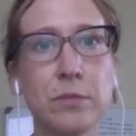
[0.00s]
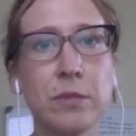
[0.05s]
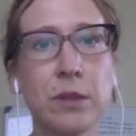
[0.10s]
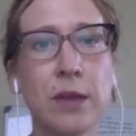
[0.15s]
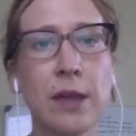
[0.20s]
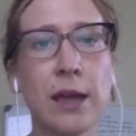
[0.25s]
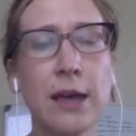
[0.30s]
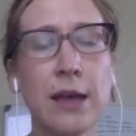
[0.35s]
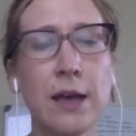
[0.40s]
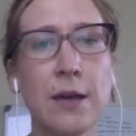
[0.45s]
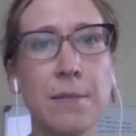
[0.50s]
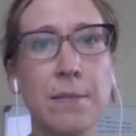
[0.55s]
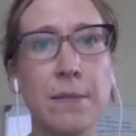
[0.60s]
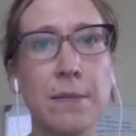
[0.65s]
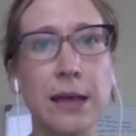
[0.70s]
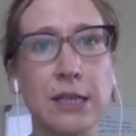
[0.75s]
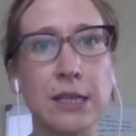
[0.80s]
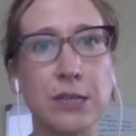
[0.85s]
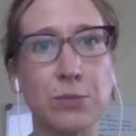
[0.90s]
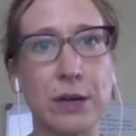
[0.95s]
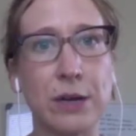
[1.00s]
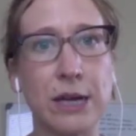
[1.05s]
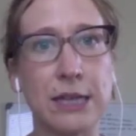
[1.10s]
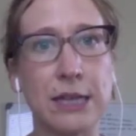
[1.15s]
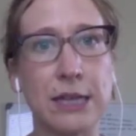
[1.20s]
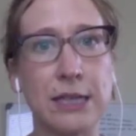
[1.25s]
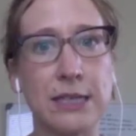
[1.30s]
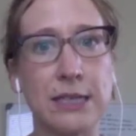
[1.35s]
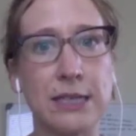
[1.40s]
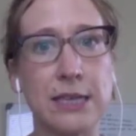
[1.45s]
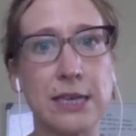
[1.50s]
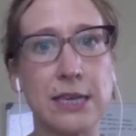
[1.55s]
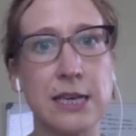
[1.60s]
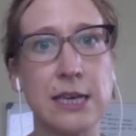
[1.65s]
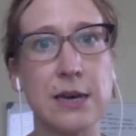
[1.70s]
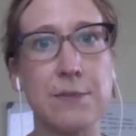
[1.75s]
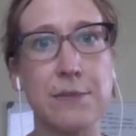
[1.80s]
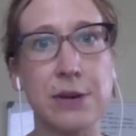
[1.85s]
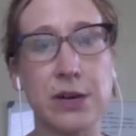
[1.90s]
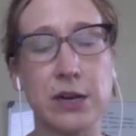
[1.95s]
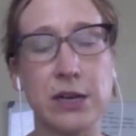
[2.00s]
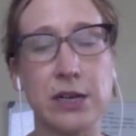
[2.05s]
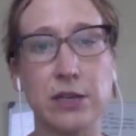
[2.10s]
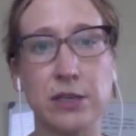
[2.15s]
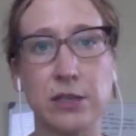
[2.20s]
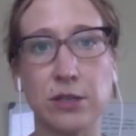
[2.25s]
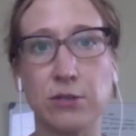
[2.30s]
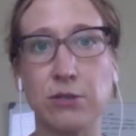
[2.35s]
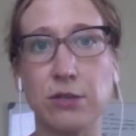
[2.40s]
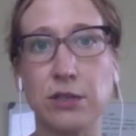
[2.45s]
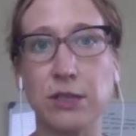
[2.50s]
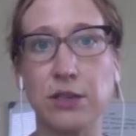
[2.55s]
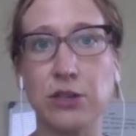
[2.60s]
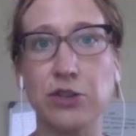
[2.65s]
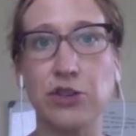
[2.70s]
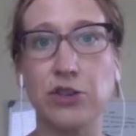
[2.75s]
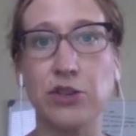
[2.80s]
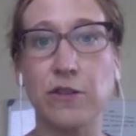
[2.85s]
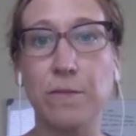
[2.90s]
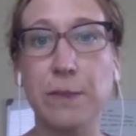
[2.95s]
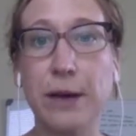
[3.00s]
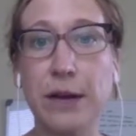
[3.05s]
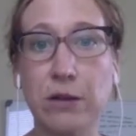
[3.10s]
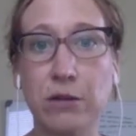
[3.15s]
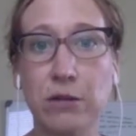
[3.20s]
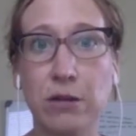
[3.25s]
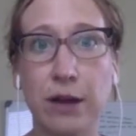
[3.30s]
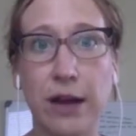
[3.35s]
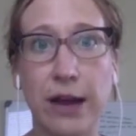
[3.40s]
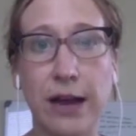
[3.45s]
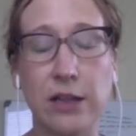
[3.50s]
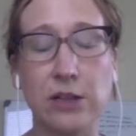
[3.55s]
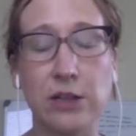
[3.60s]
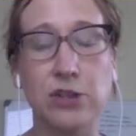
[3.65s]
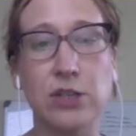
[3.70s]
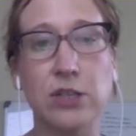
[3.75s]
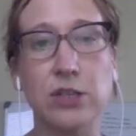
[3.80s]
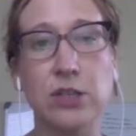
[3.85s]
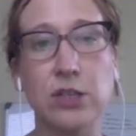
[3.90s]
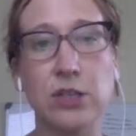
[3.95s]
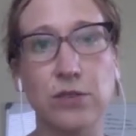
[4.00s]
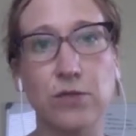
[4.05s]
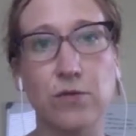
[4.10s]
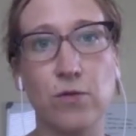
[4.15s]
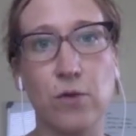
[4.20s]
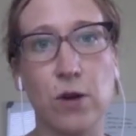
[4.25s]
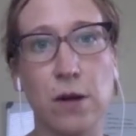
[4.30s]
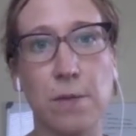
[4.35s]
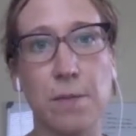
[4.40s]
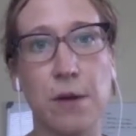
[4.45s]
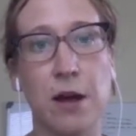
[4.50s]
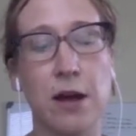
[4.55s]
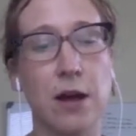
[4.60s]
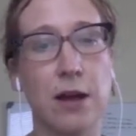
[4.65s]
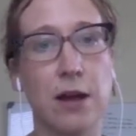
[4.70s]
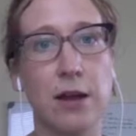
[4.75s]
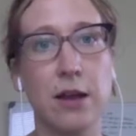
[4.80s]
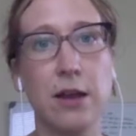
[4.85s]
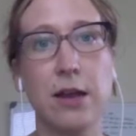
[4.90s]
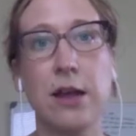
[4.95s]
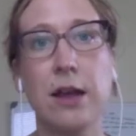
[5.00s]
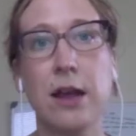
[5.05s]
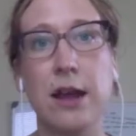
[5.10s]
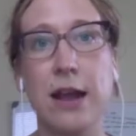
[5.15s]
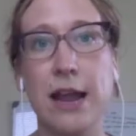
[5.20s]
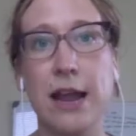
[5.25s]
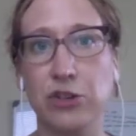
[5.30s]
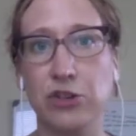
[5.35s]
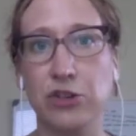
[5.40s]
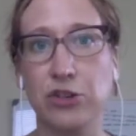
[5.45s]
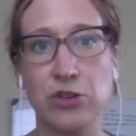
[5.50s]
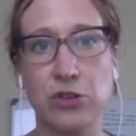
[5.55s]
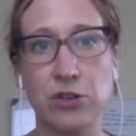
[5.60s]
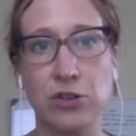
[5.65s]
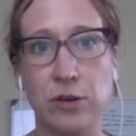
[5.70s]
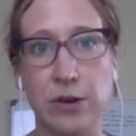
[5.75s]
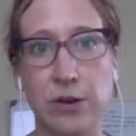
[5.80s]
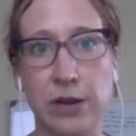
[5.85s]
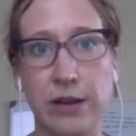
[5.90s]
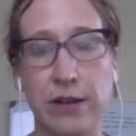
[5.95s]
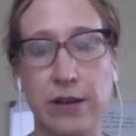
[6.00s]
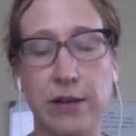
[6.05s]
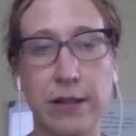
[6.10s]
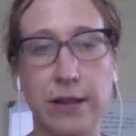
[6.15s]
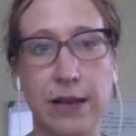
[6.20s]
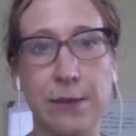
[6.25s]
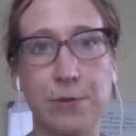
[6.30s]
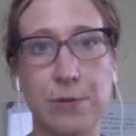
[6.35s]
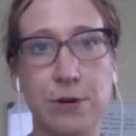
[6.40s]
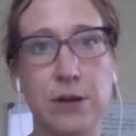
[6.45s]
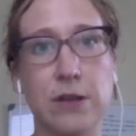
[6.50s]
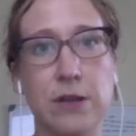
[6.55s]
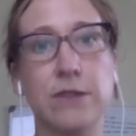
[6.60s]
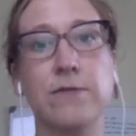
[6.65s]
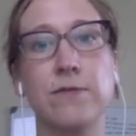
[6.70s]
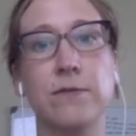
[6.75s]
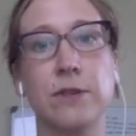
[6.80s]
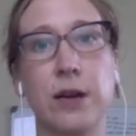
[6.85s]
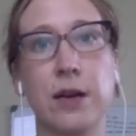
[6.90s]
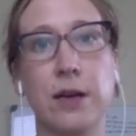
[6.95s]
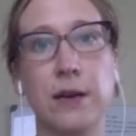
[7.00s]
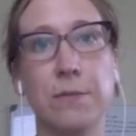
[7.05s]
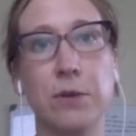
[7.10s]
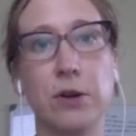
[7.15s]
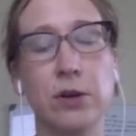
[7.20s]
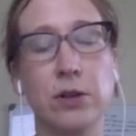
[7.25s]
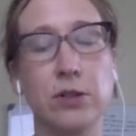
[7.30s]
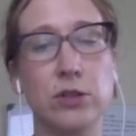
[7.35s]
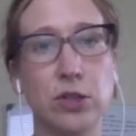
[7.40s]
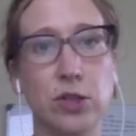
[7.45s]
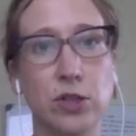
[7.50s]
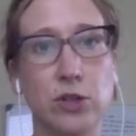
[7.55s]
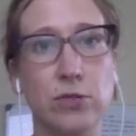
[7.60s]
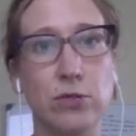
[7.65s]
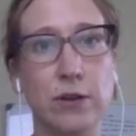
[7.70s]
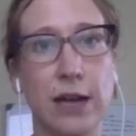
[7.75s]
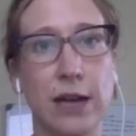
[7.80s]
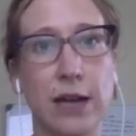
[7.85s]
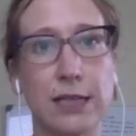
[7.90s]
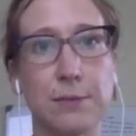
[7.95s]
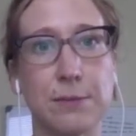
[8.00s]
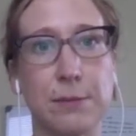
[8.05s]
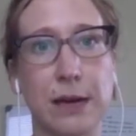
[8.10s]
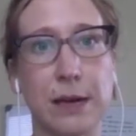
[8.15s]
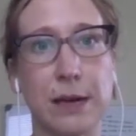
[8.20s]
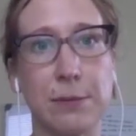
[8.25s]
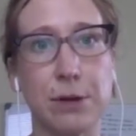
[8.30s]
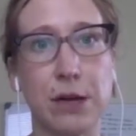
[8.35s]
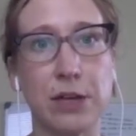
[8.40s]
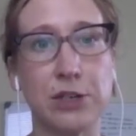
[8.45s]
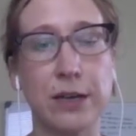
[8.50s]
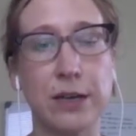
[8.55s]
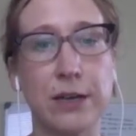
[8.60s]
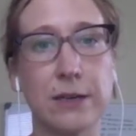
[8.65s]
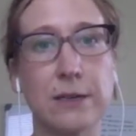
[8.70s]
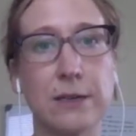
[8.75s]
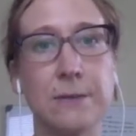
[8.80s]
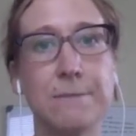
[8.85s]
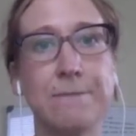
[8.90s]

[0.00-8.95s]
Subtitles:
as well as the American Association of Medical Colleges to form a national learning collaborative called the Student Hotspotting Project.